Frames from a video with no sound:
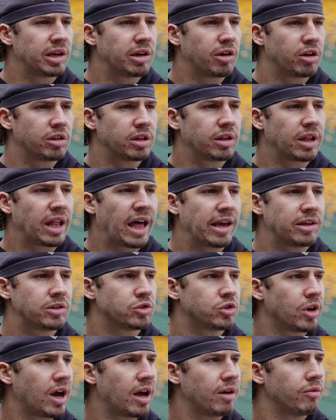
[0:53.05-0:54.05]
and on the
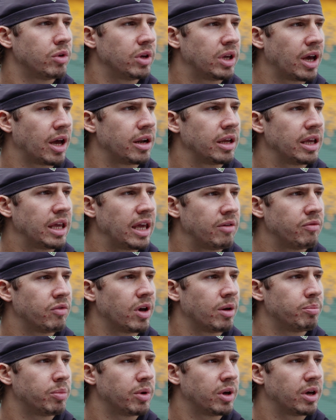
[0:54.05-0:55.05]
last drive, we kind of gave
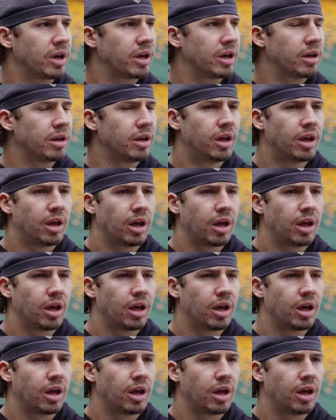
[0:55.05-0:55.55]
up a